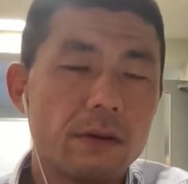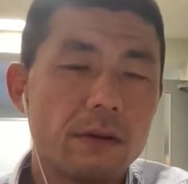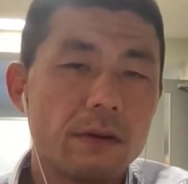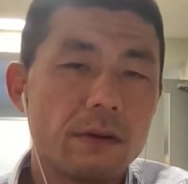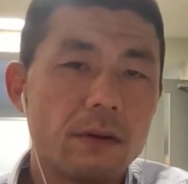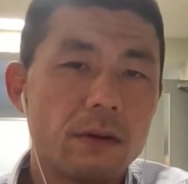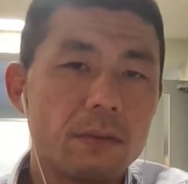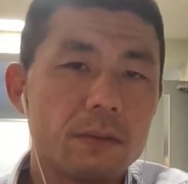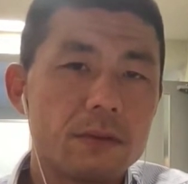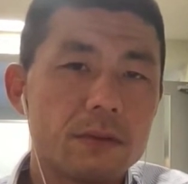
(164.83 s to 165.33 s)

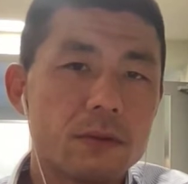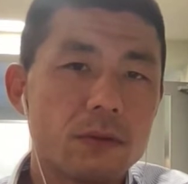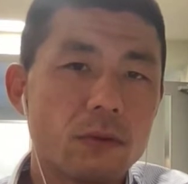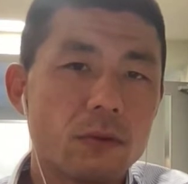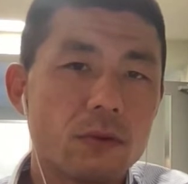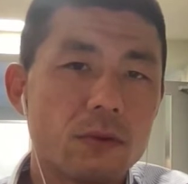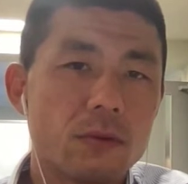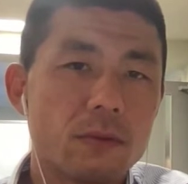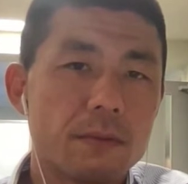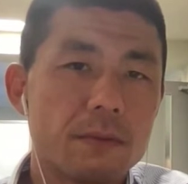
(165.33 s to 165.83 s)
of
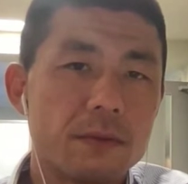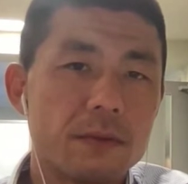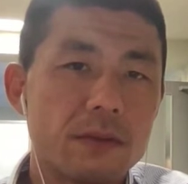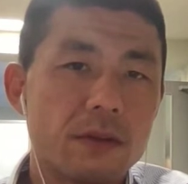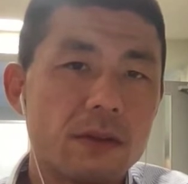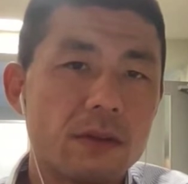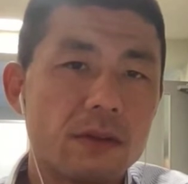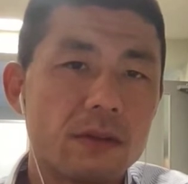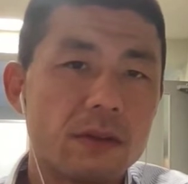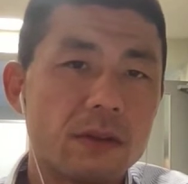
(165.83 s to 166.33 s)
social
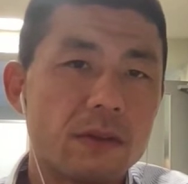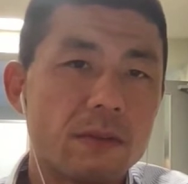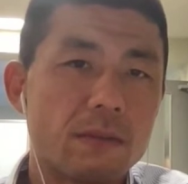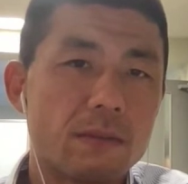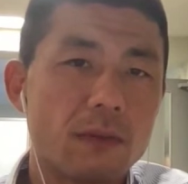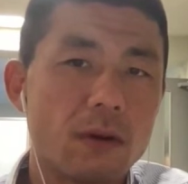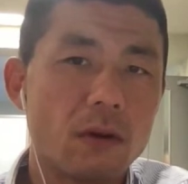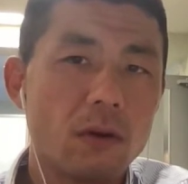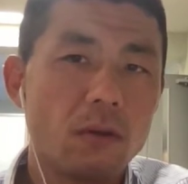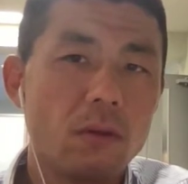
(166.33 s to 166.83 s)
position and
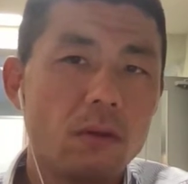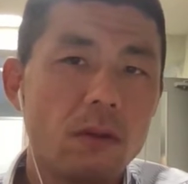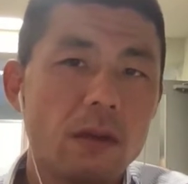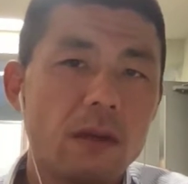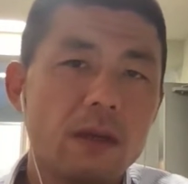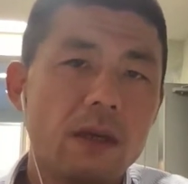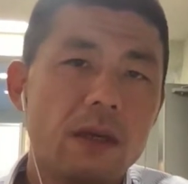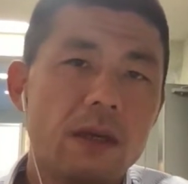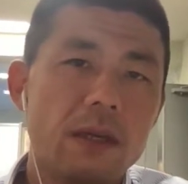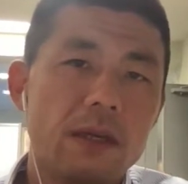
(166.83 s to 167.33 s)
role
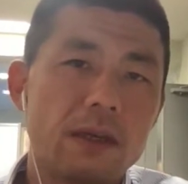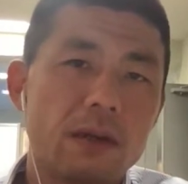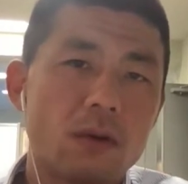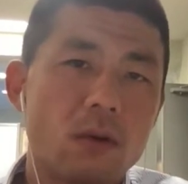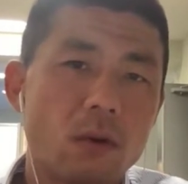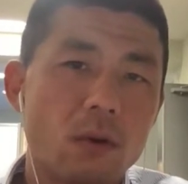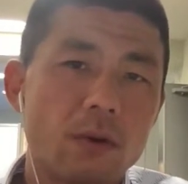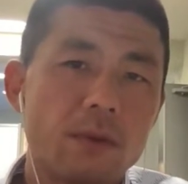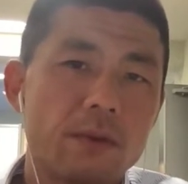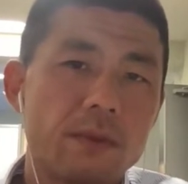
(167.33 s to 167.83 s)
in
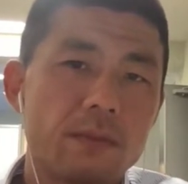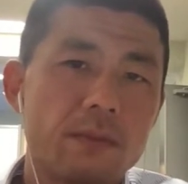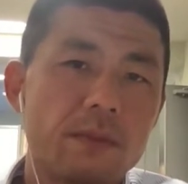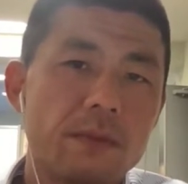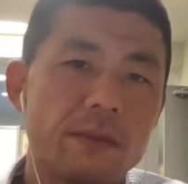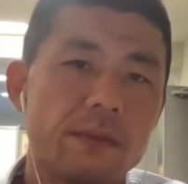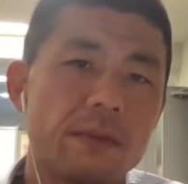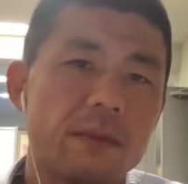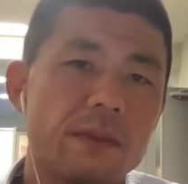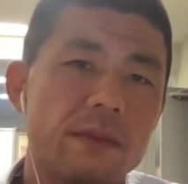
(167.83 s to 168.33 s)
accordance
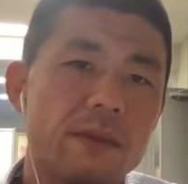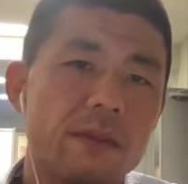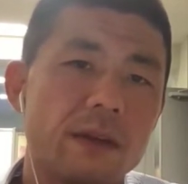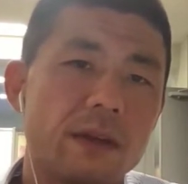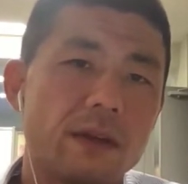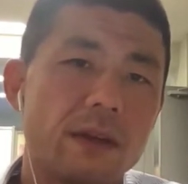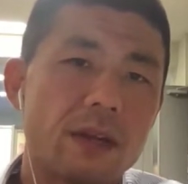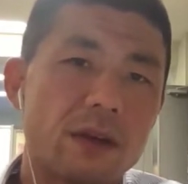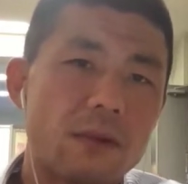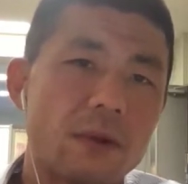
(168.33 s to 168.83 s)
with
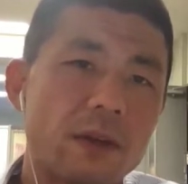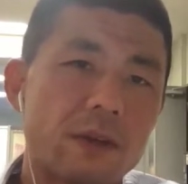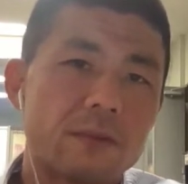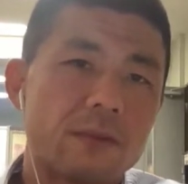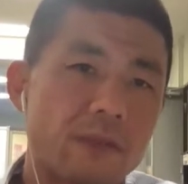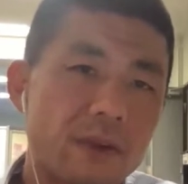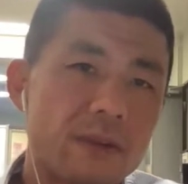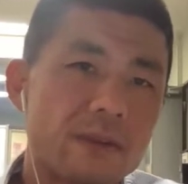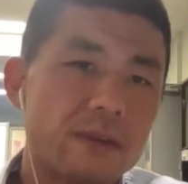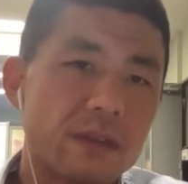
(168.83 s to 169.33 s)
the
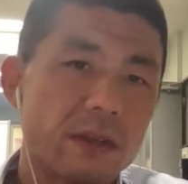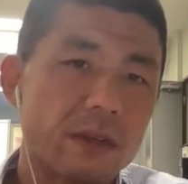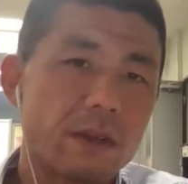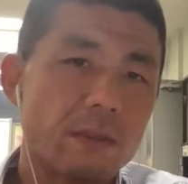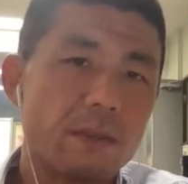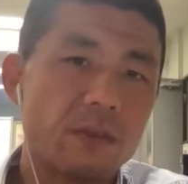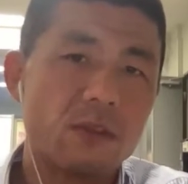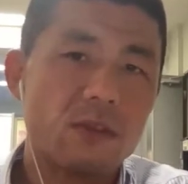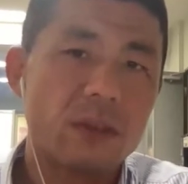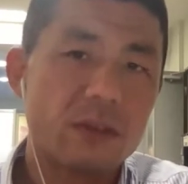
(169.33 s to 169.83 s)
characteristic
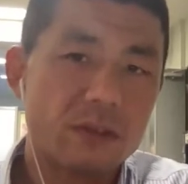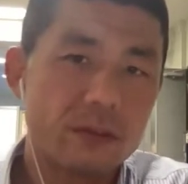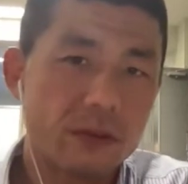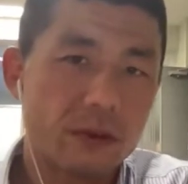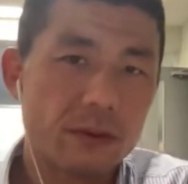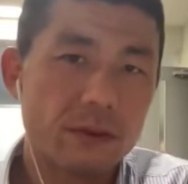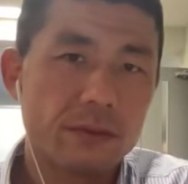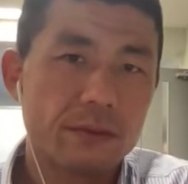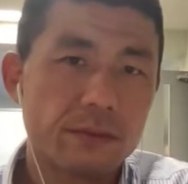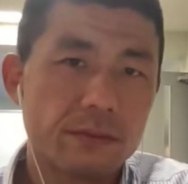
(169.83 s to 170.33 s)
of
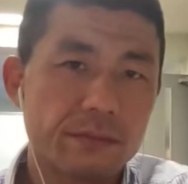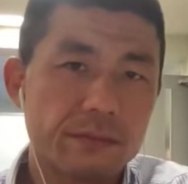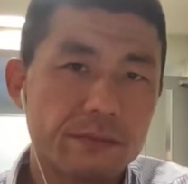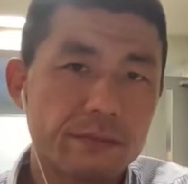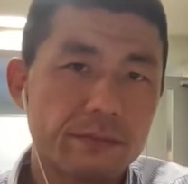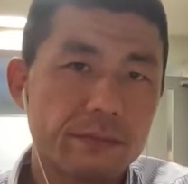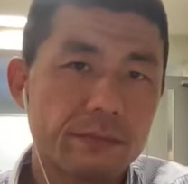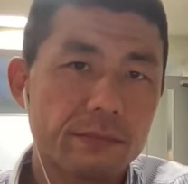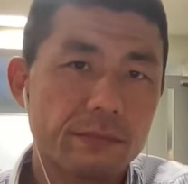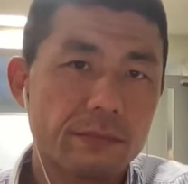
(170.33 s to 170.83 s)
genders,
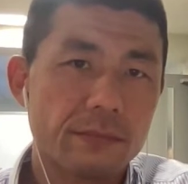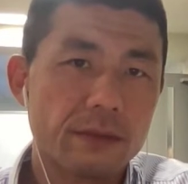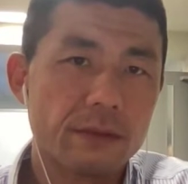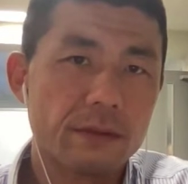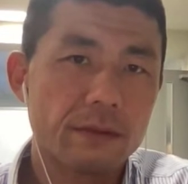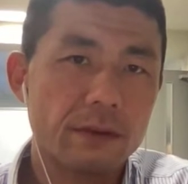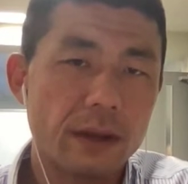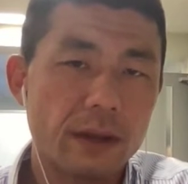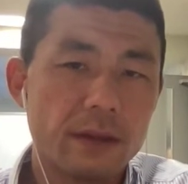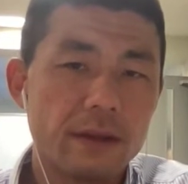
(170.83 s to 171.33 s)

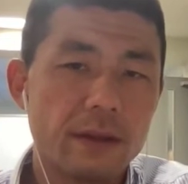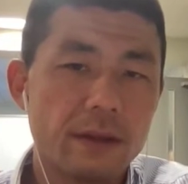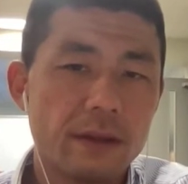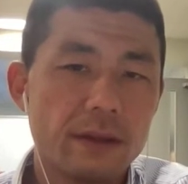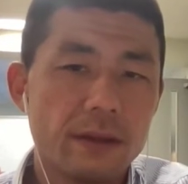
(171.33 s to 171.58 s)
right?